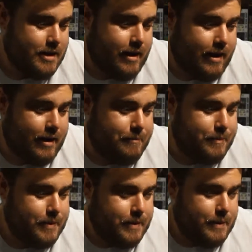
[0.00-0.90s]

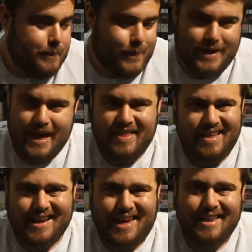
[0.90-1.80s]
But yeah,
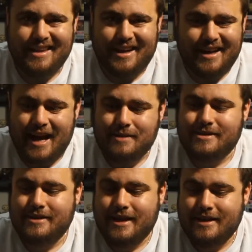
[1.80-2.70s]
they're killing it.
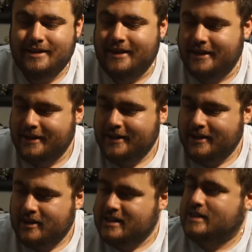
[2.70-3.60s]
Absolutely killing it. So